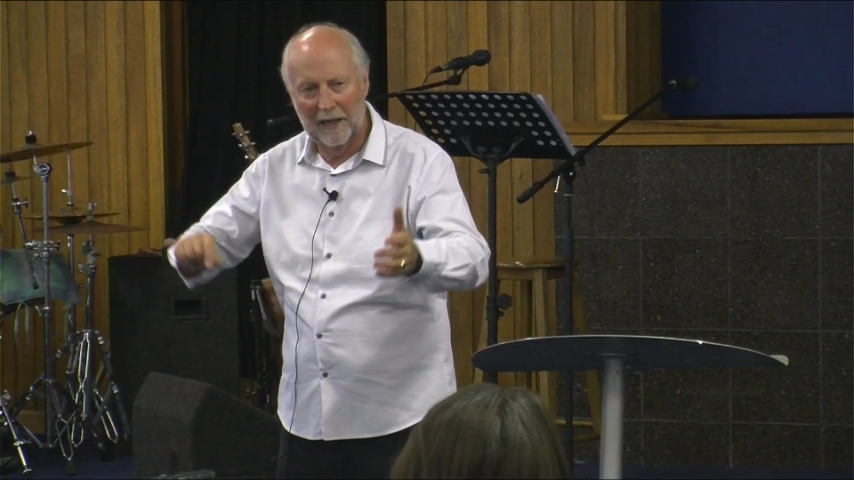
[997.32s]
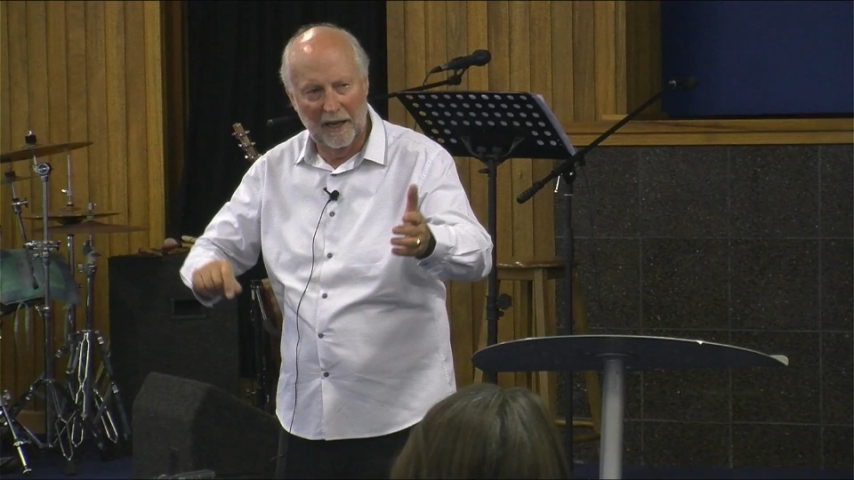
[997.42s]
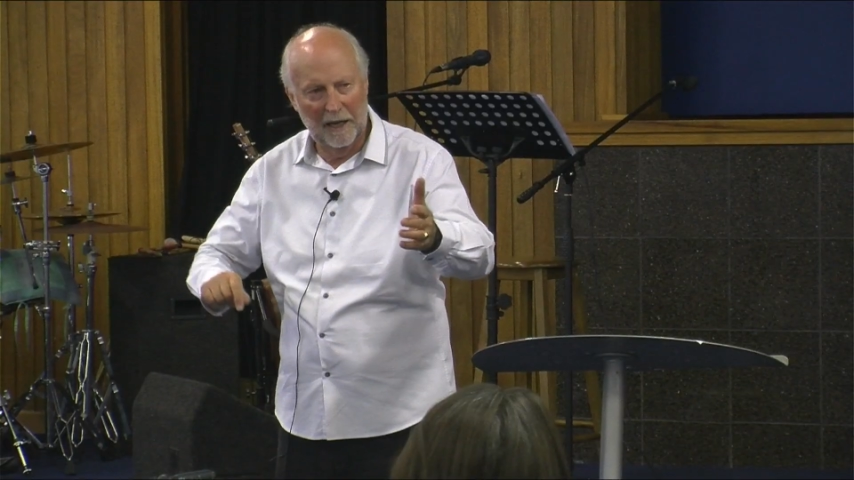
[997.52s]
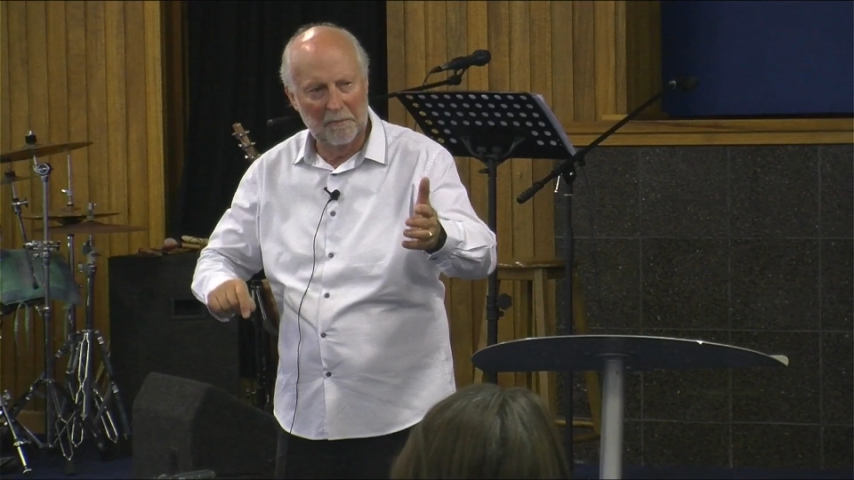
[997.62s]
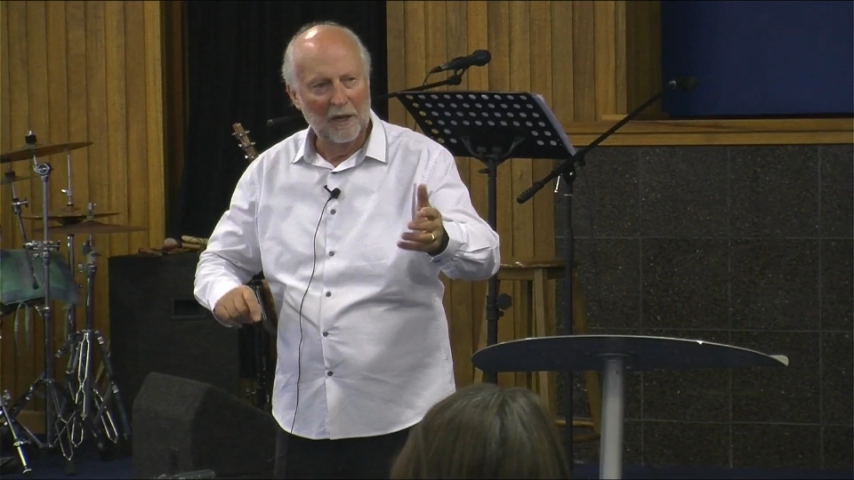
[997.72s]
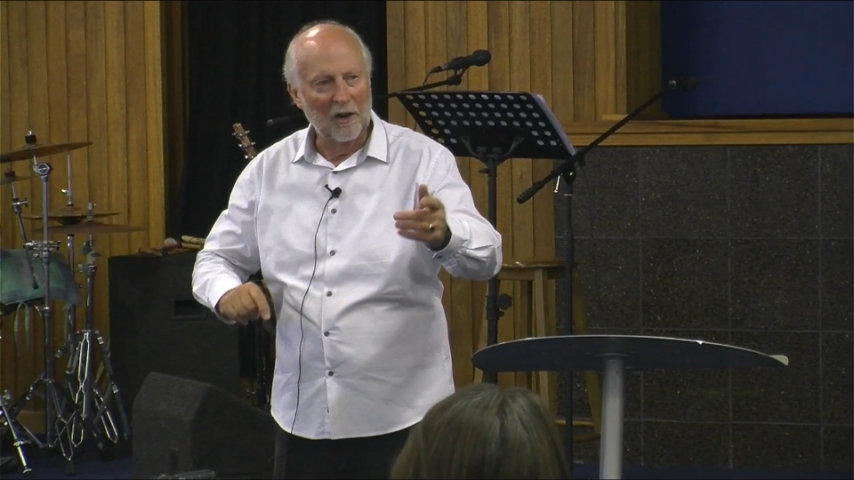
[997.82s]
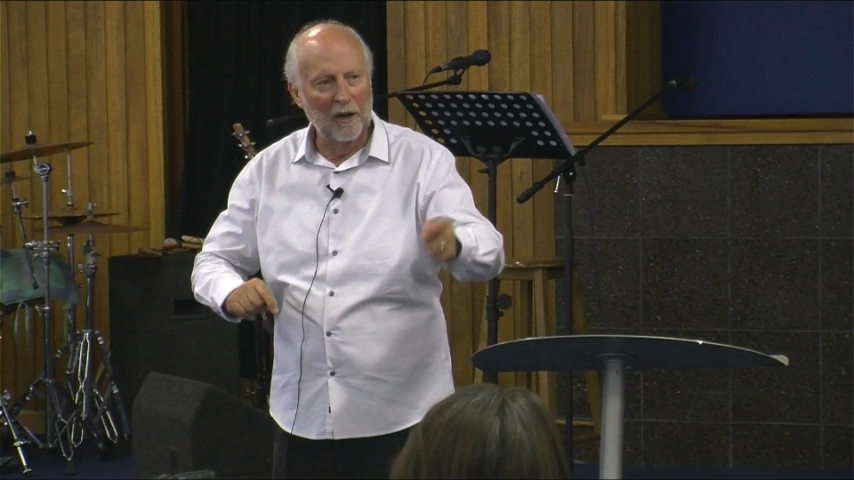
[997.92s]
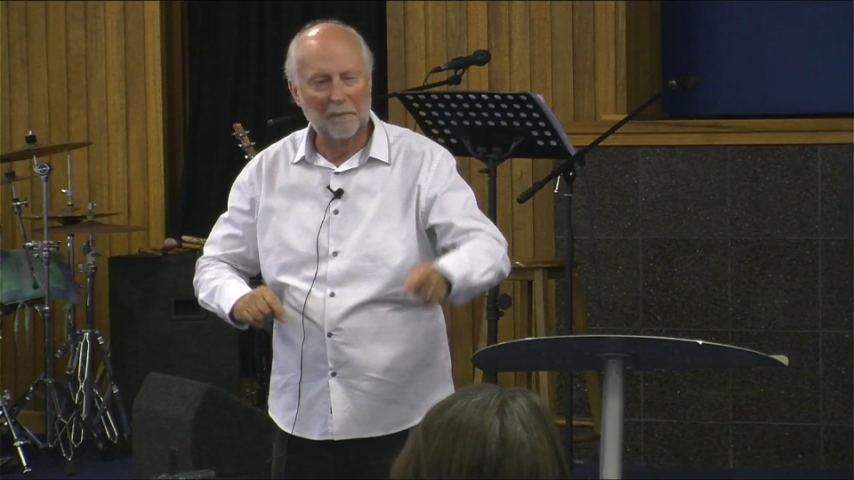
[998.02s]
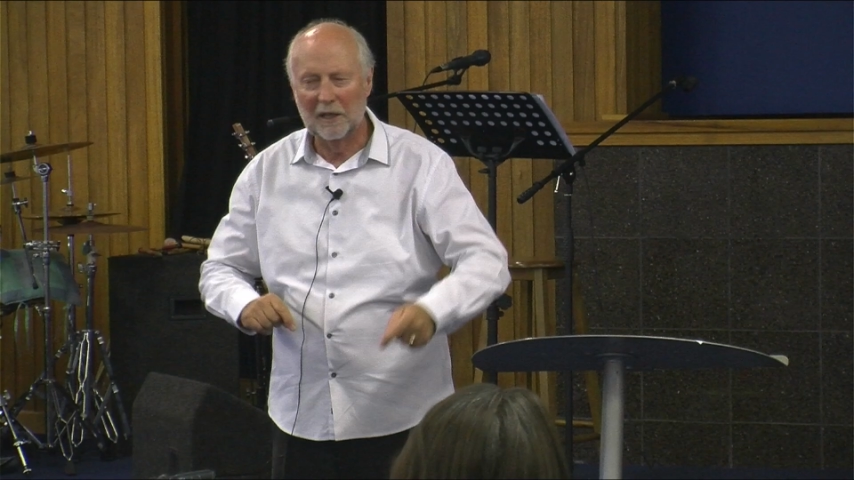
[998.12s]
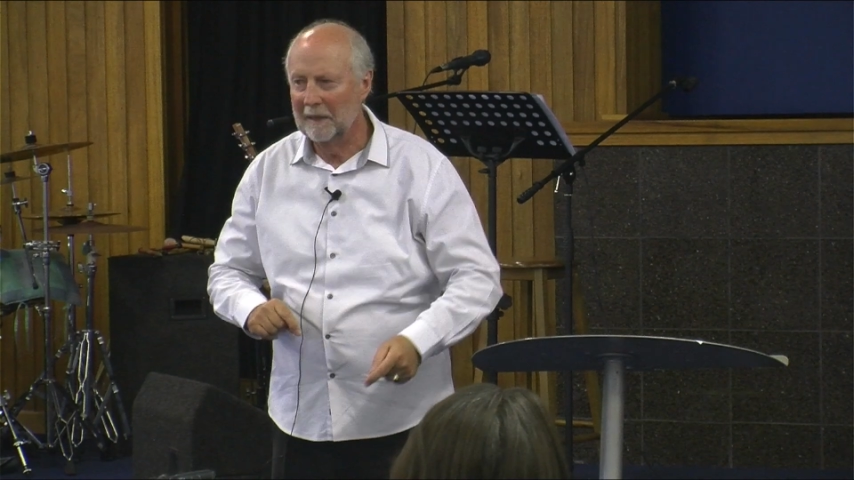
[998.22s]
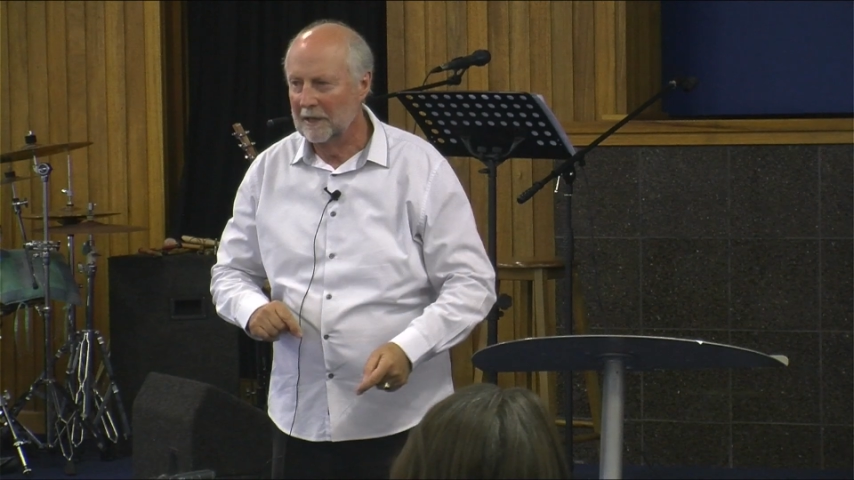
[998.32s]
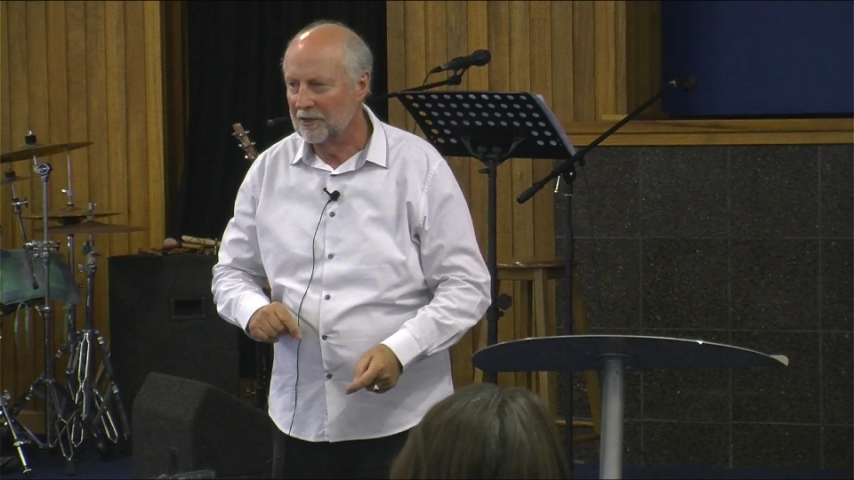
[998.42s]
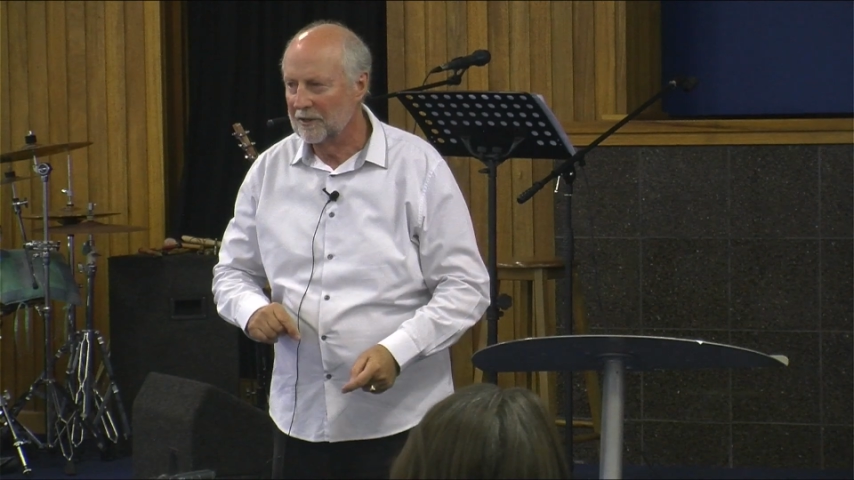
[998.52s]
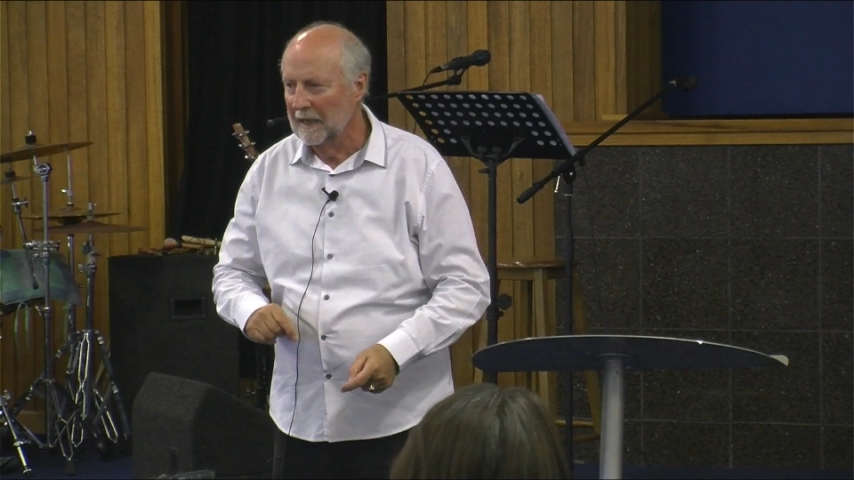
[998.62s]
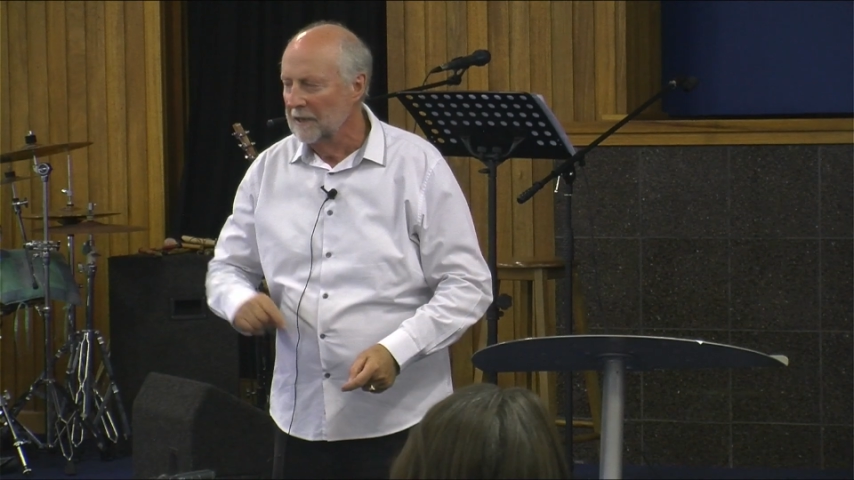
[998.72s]
name, I'm in the
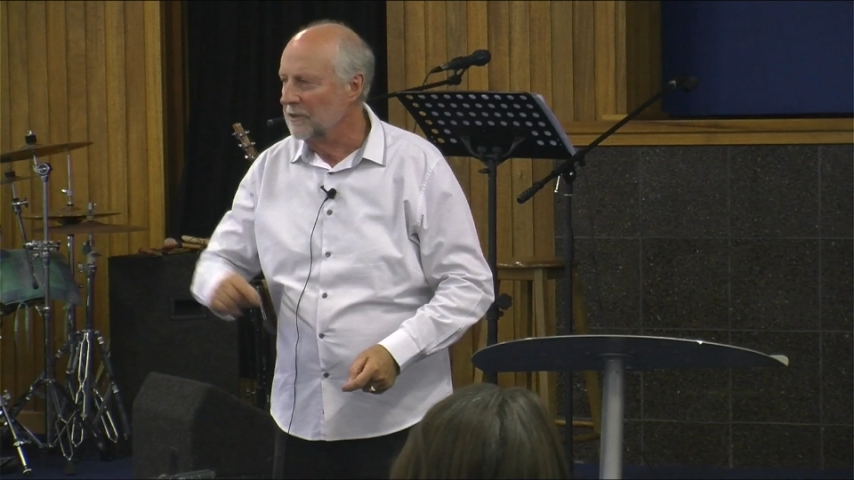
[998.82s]
midst.